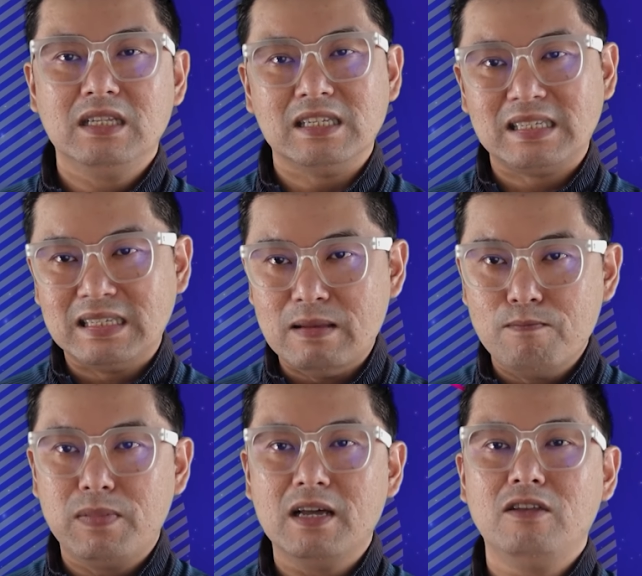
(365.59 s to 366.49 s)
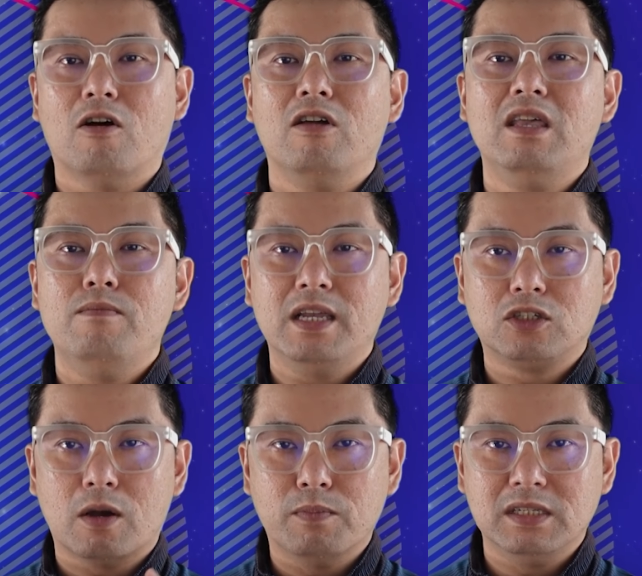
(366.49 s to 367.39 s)
The simpler your
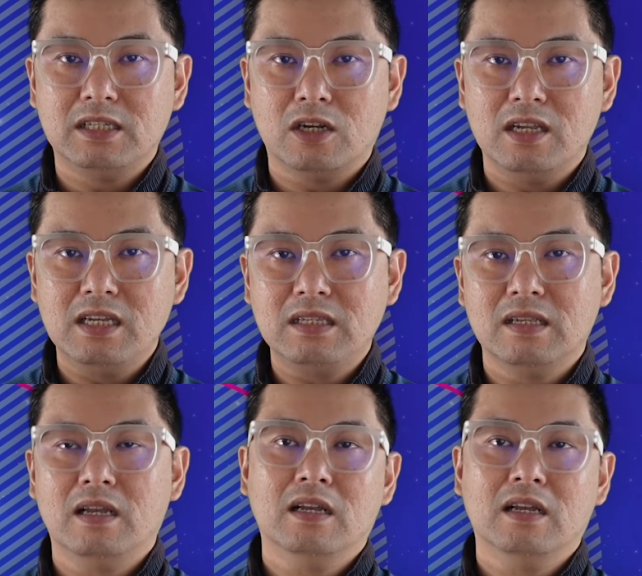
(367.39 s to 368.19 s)
image composition is,